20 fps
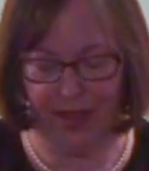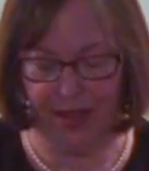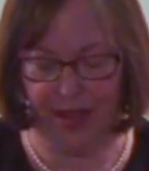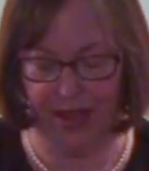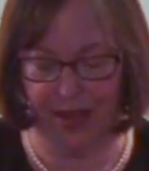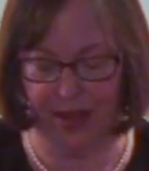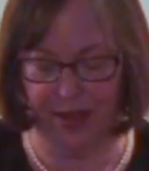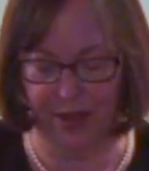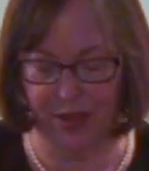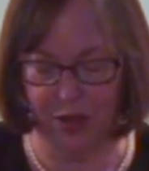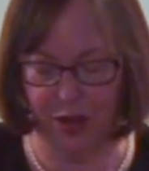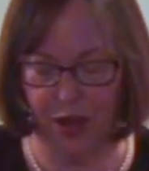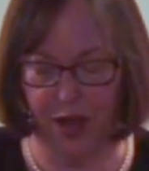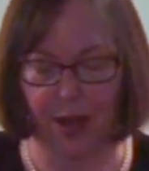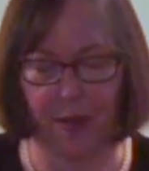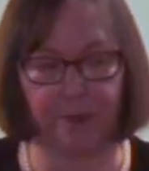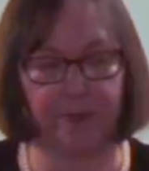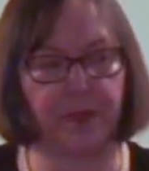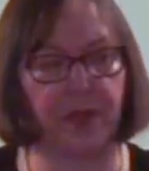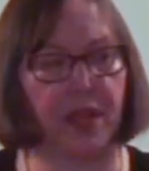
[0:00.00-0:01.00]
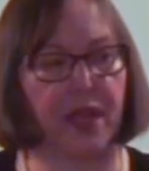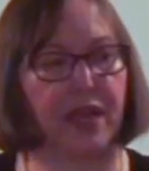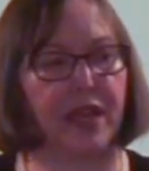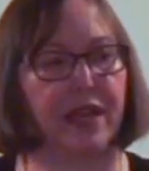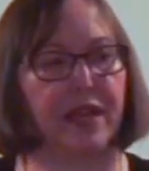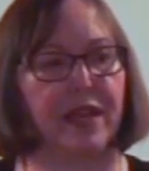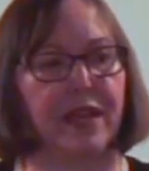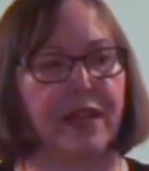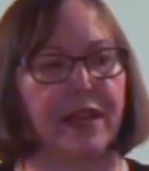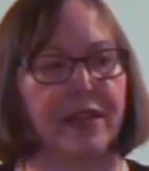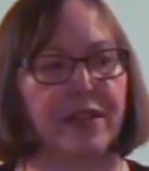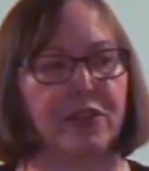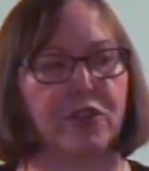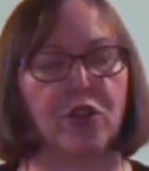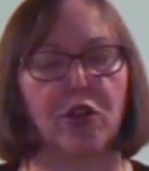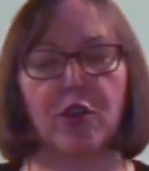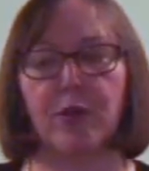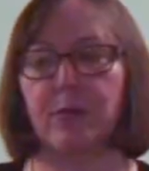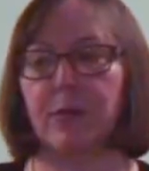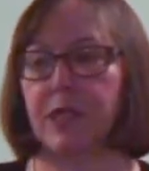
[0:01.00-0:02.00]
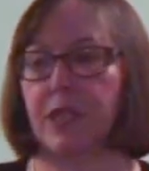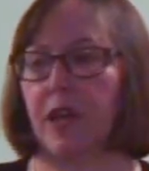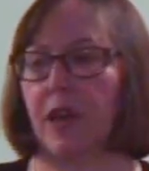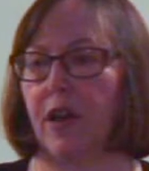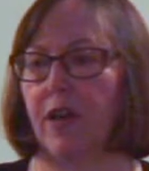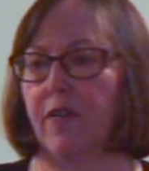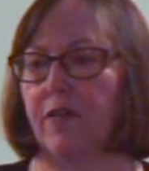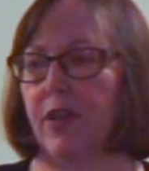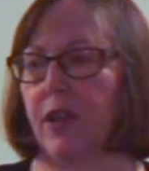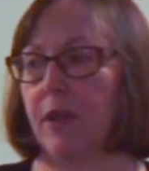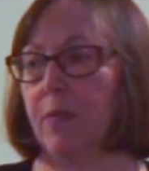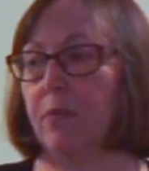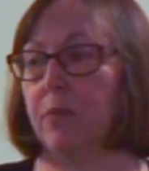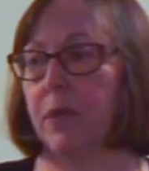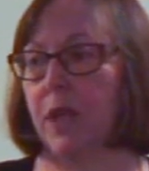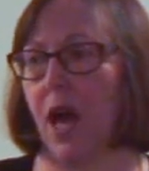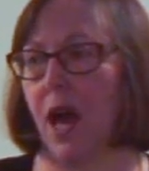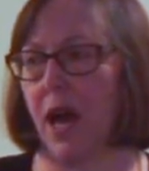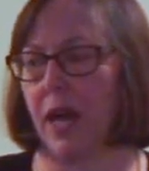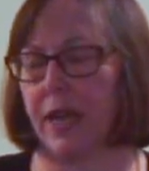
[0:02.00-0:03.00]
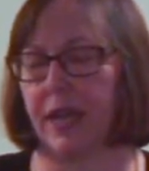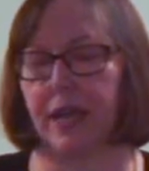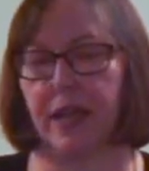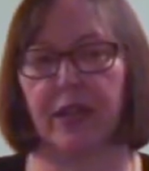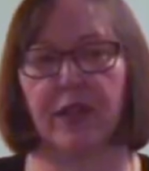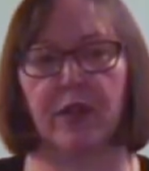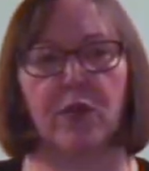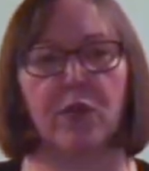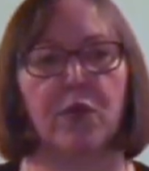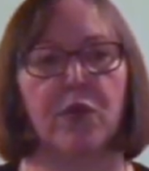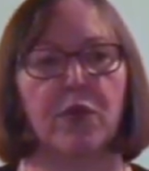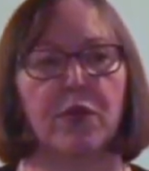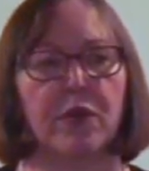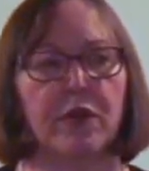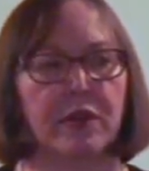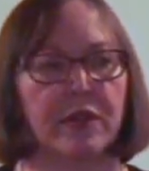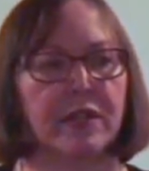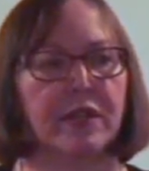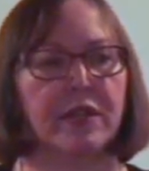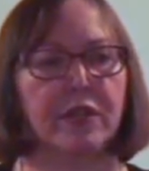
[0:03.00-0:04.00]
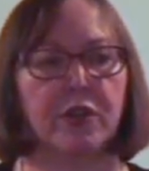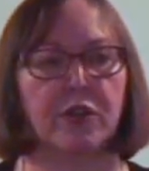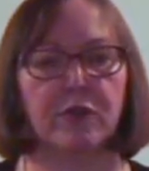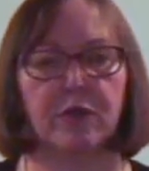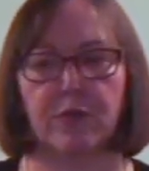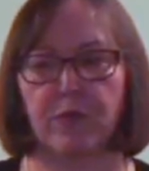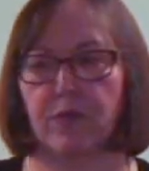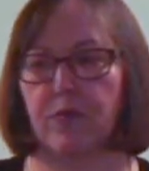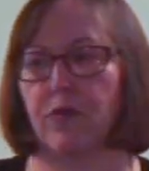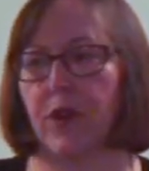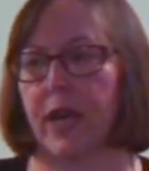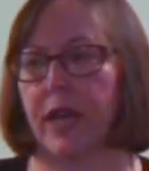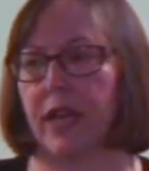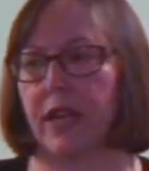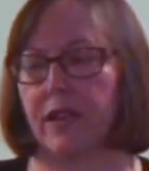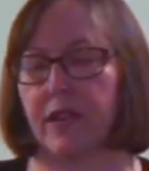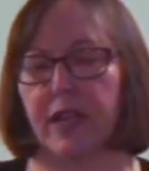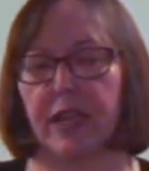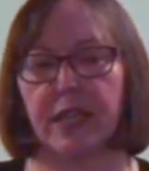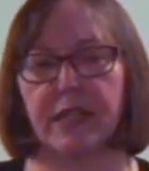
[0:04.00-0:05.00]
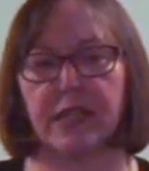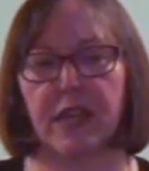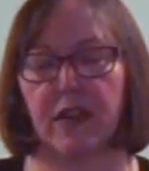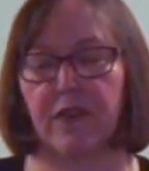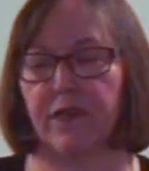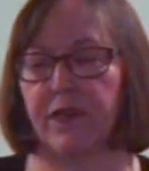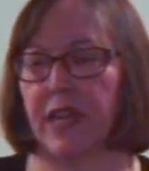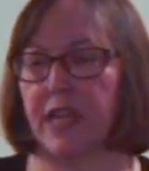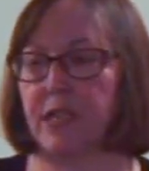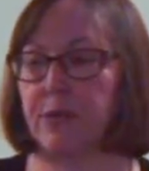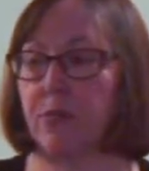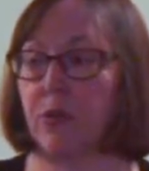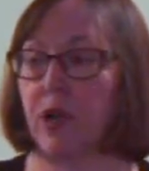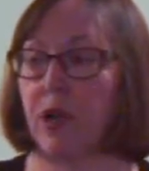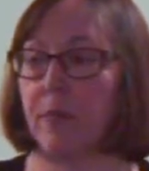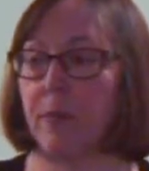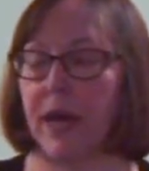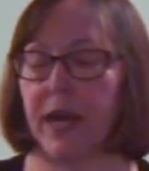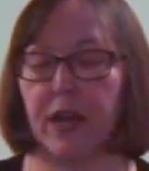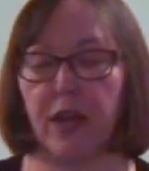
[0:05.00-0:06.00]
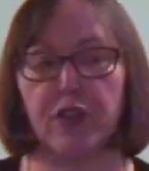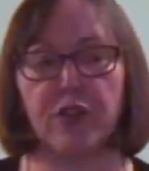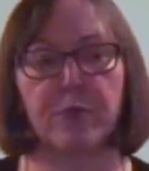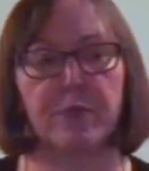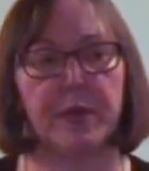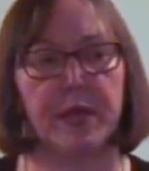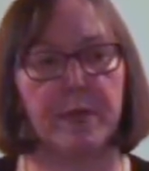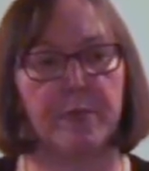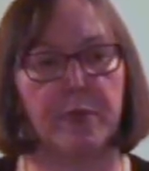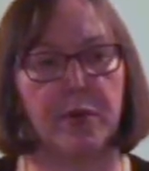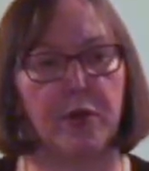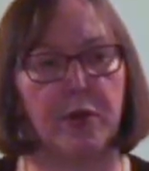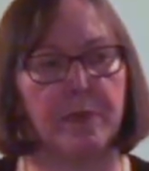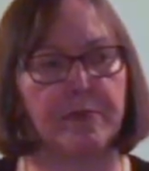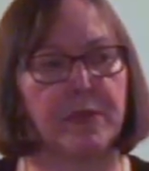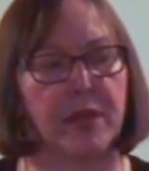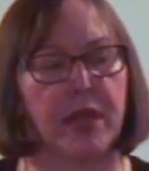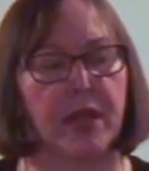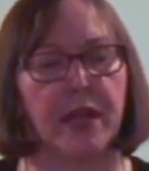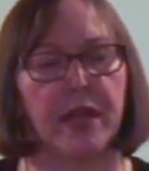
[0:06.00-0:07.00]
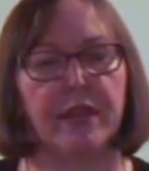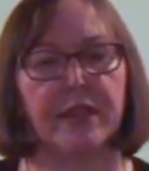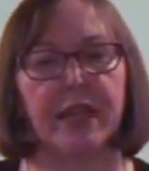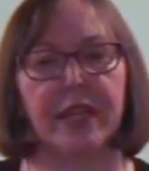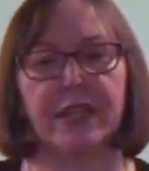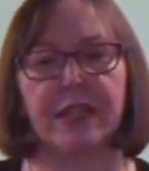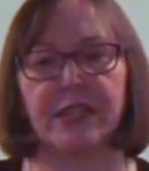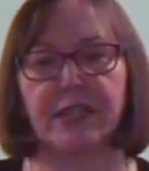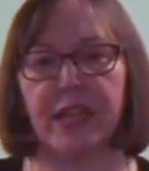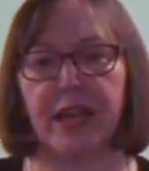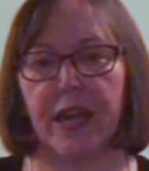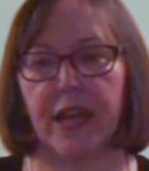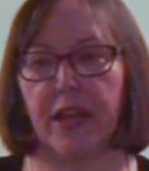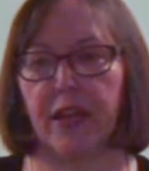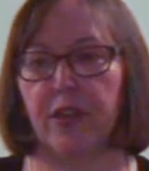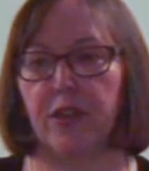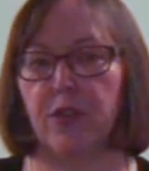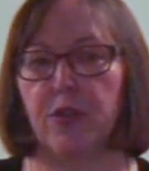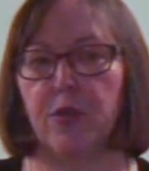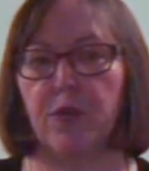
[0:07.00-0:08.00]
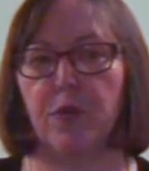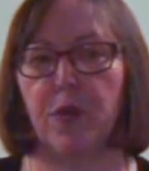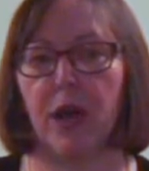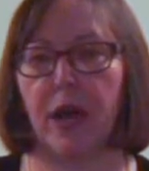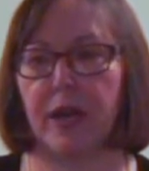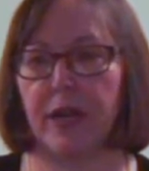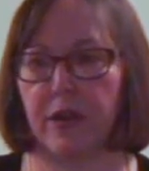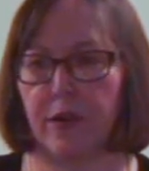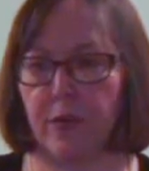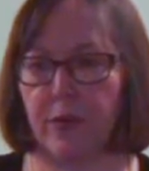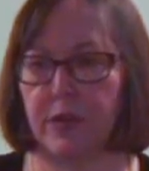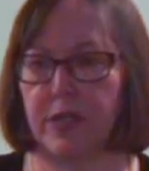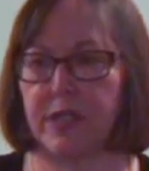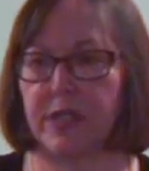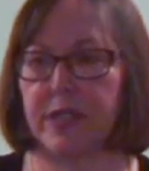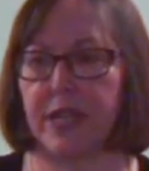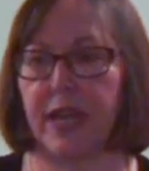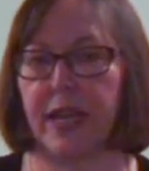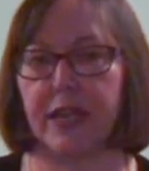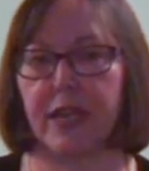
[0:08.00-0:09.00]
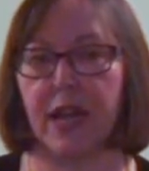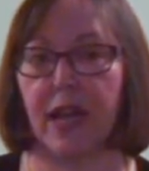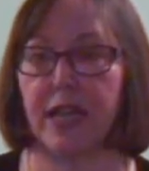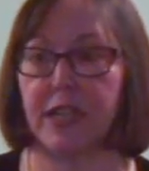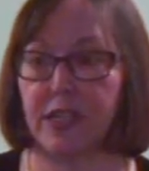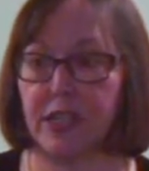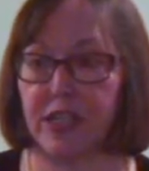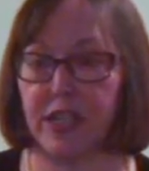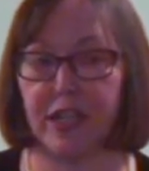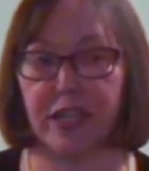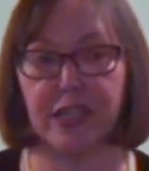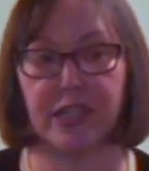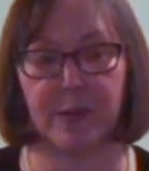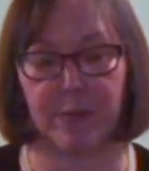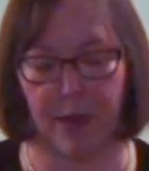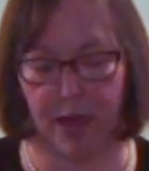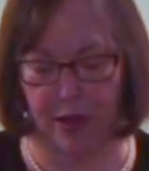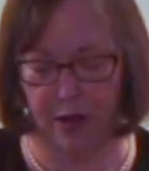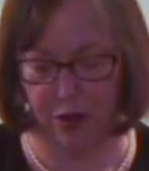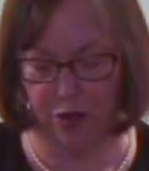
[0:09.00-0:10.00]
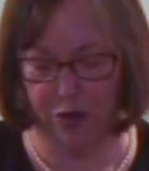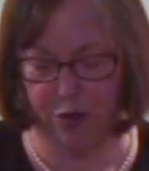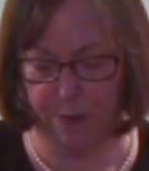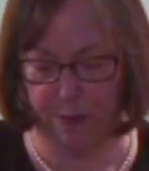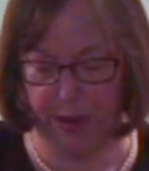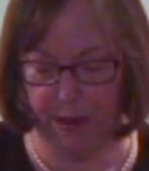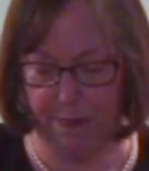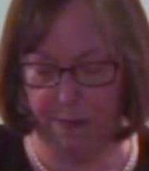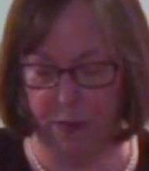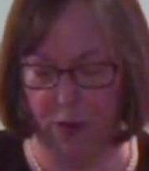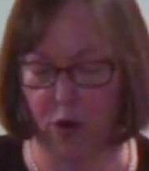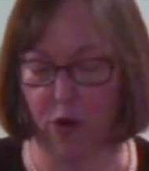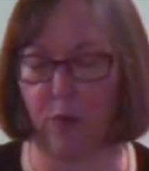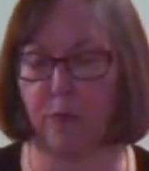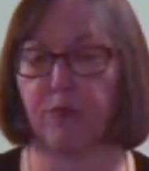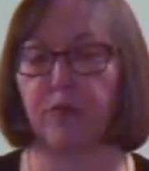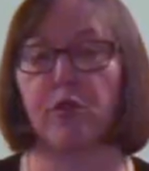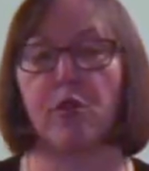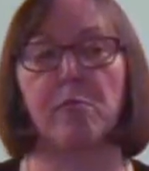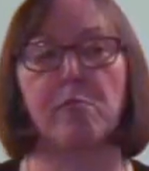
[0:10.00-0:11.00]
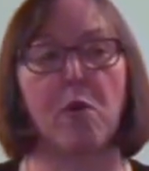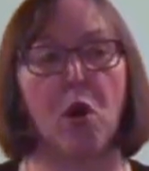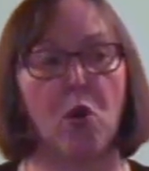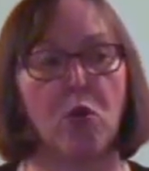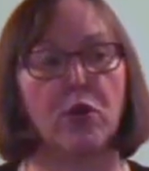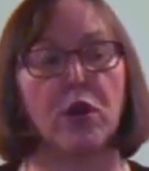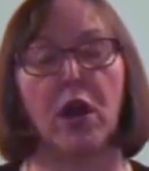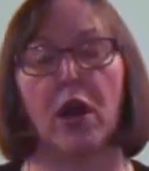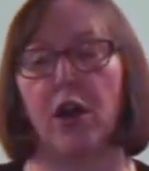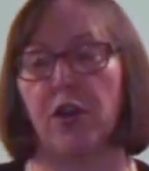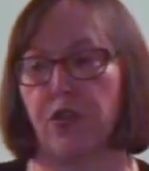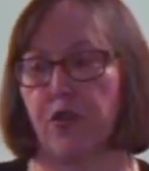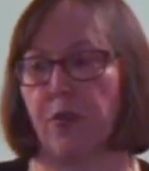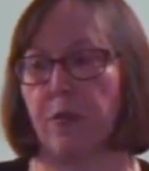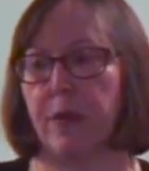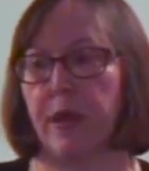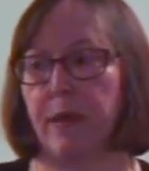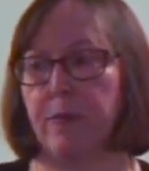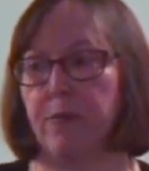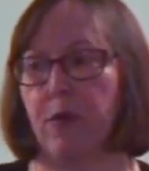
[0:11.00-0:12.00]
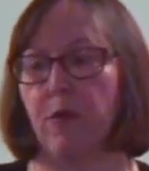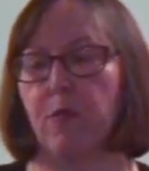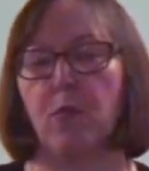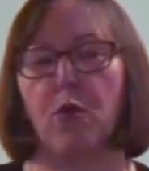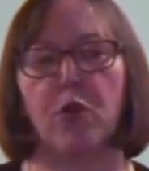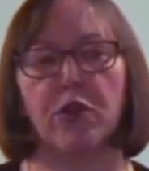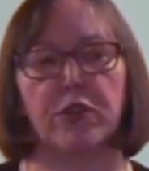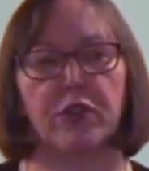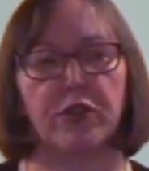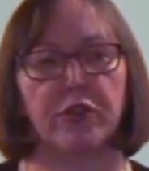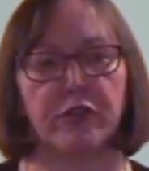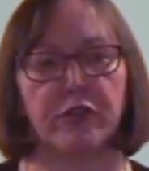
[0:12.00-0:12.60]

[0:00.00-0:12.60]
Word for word: And um, in terms of blogging or you know writing things on Facebook about other people, they say you want to say nice things about other people or promote other people more than